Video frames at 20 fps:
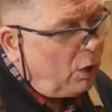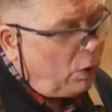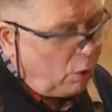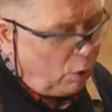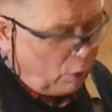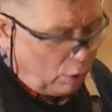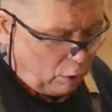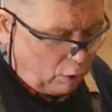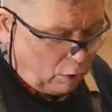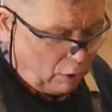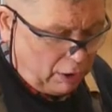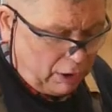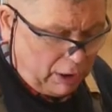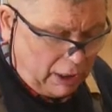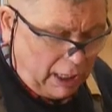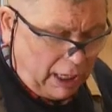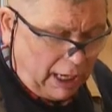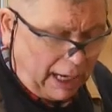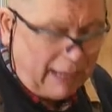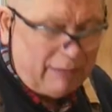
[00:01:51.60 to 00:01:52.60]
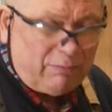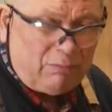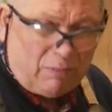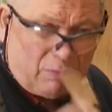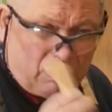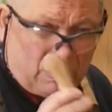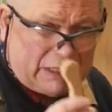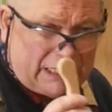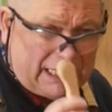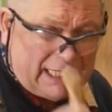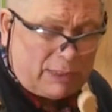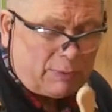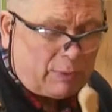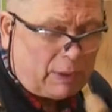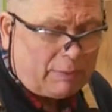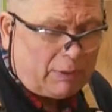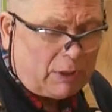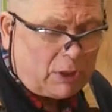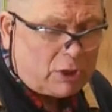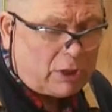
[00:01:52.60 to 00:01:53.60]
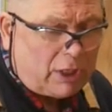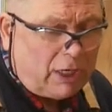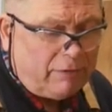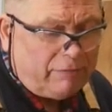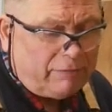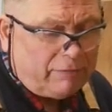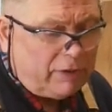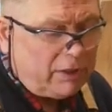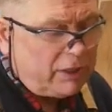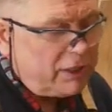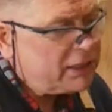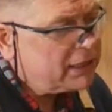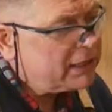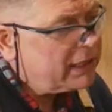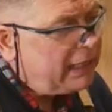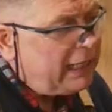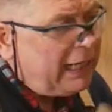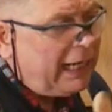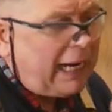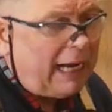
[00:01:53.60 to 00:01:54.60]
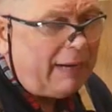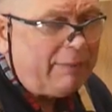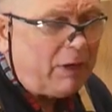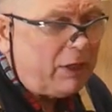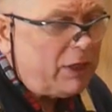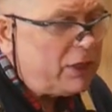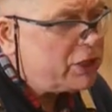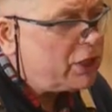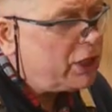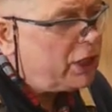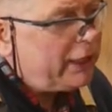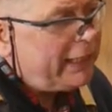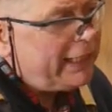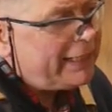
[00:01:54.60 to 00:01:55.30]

Or, and which, this is what I'm going to try first, I'm going to turn